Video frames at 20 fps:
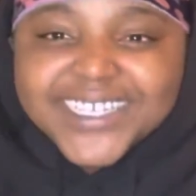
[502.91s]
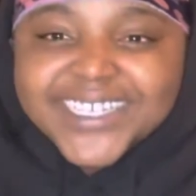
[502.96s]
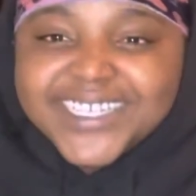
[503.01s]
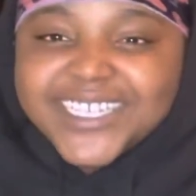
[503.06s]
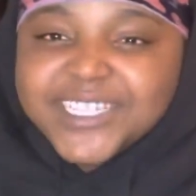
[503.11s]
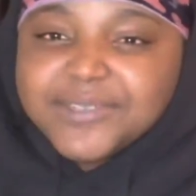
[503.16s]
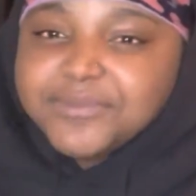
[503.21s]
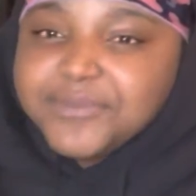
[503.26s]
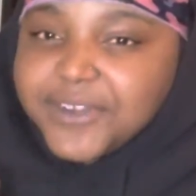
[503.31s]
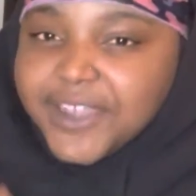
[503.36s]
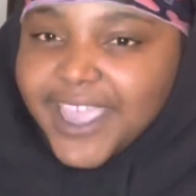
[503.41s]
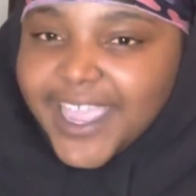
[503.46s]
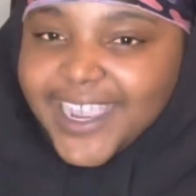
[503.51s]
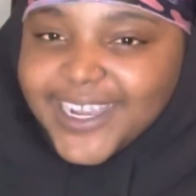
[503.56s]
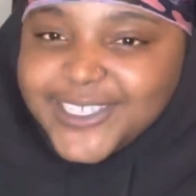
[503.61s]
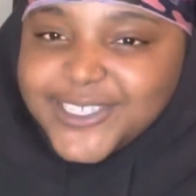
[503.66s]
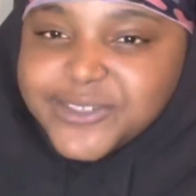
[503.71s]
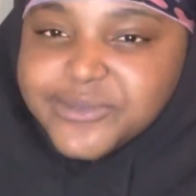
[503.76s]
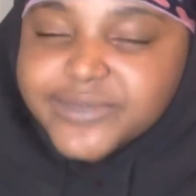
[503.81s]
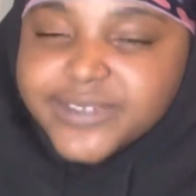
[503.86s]
Cause bro,
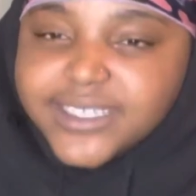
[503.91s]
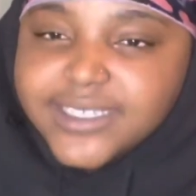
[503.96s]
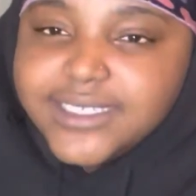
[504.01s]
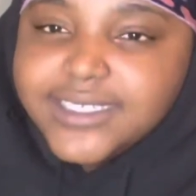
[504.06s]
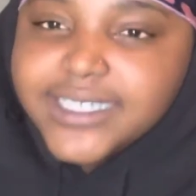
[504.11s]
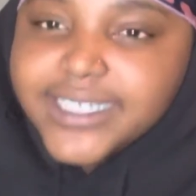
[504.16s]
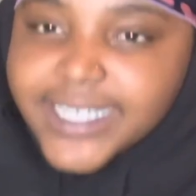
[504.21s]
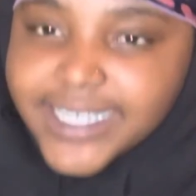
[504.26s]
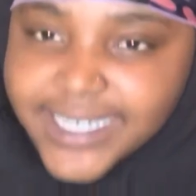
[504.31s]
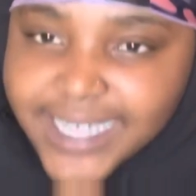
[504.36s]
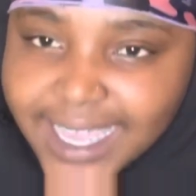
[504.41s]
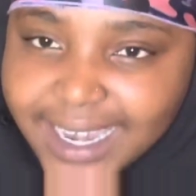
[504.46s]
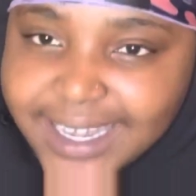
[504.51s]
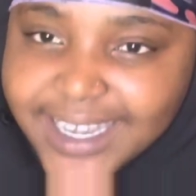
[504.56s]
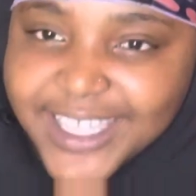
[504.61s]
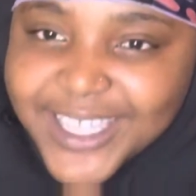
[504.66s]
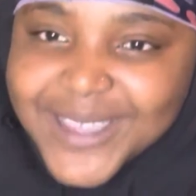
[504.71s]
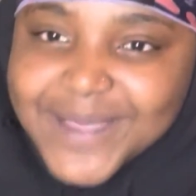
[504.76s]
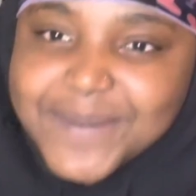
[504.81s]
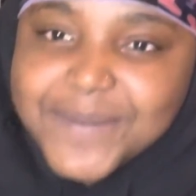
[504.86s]
A2 was jugging that
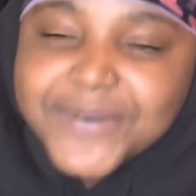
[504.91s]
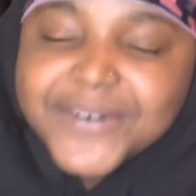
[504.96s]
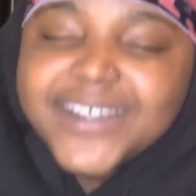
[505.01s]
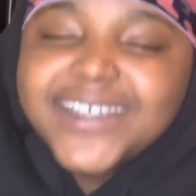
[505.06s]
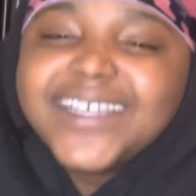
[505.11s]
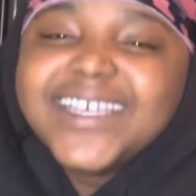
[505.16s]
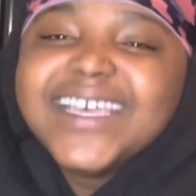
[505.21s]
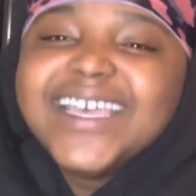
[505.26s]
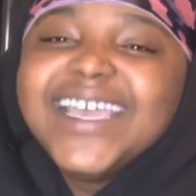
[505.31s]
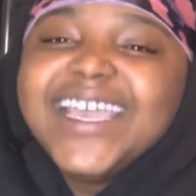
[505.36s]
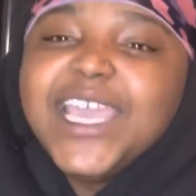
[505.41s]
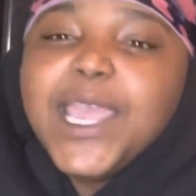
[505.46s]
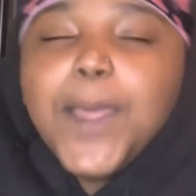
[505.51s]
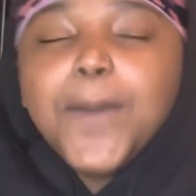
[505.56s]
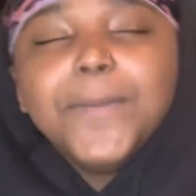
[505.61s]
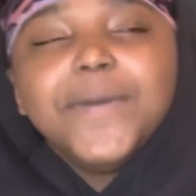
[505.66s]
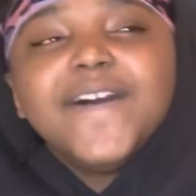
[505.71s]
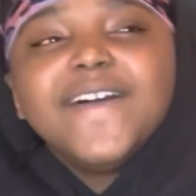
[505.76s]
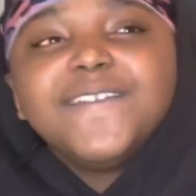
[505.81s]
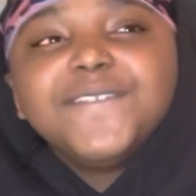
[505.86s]
nigga, bro. And
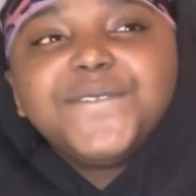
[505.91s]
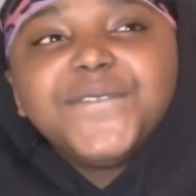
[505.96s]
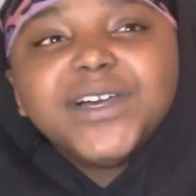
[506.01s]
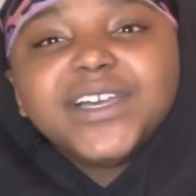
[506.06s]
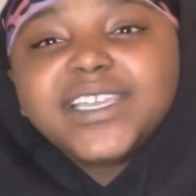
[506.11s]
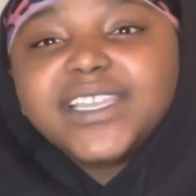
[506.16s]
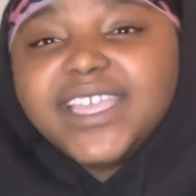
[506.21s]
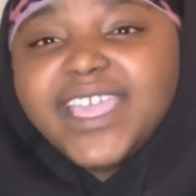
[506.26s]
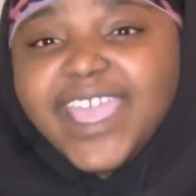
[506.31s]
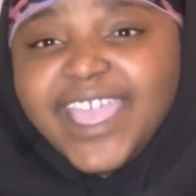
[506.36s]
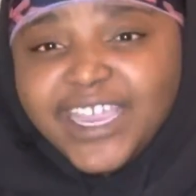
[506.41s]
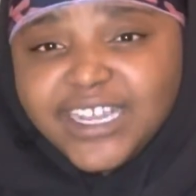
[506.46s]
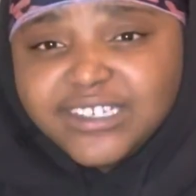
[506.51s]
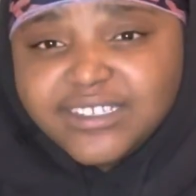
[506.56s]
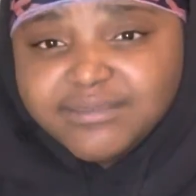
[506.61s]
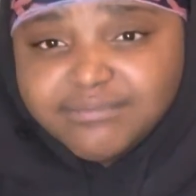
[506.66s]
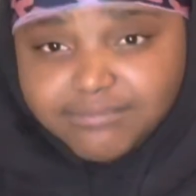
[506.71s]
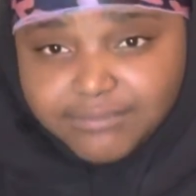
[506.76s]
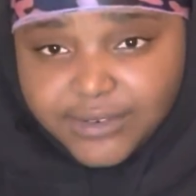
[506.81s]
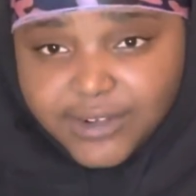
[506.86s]
motherfucking A,
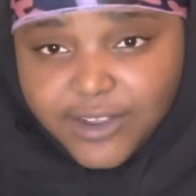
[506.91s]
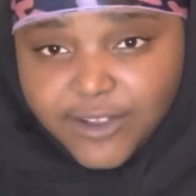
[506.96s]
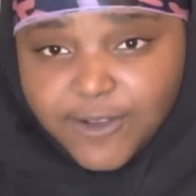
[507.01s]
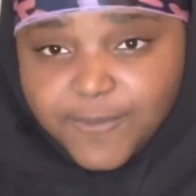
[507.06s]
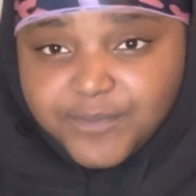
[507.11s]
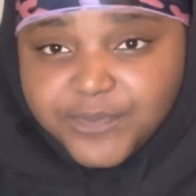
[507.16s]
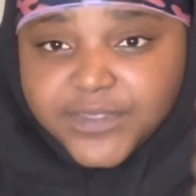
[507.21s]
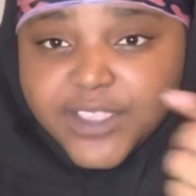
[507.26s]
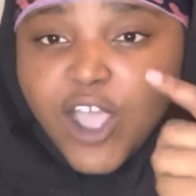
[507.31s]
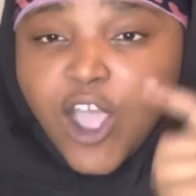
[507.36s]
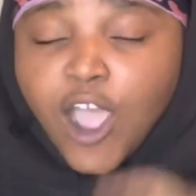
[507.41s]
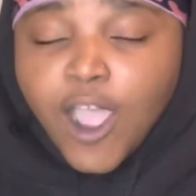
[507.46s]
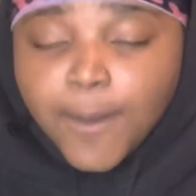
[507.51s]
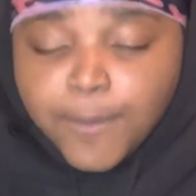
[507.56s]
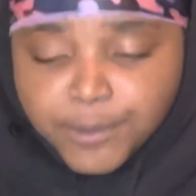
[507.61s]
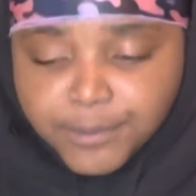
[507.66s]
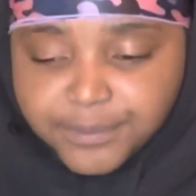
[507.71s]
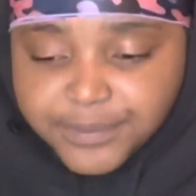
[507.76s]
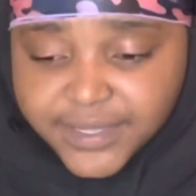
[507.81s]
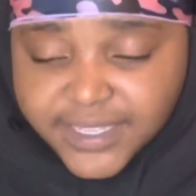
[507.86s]
bro,
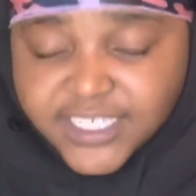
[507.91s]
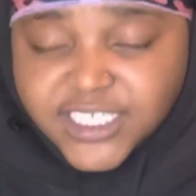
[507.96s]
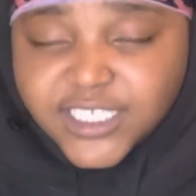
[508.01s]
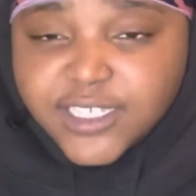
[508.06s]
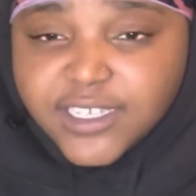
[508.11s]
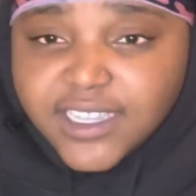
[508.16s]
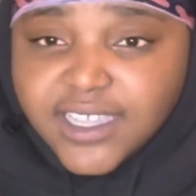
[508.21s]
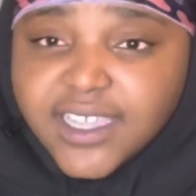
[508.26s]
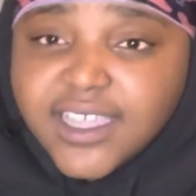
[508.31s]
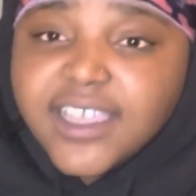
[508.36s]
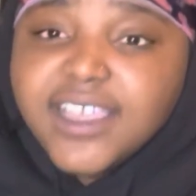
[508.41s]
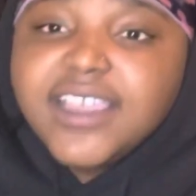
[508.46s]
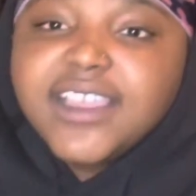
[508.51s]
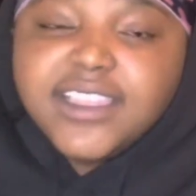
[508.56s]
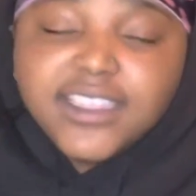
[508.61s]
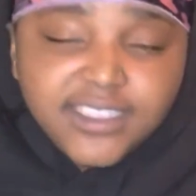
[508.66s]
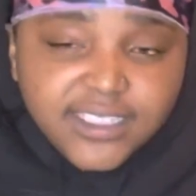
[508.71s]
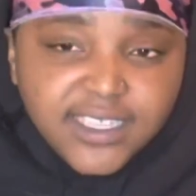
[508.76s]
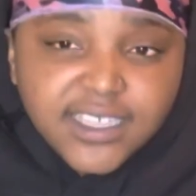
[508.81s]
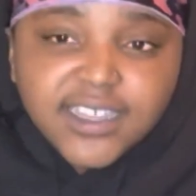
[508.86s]
Aubrey bitch,
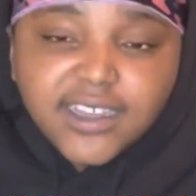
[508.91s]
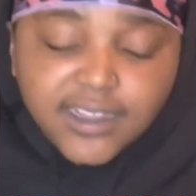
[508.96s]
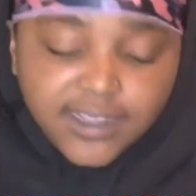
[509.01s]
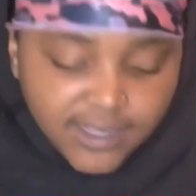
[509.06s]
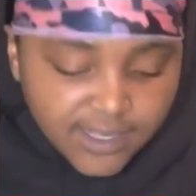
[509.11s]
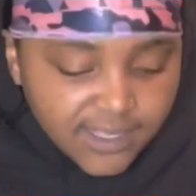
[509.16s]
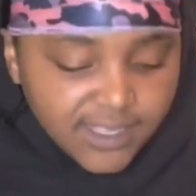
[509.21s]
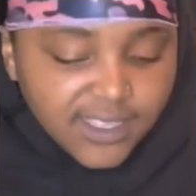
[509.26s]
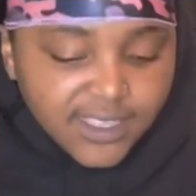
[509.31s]
yeah.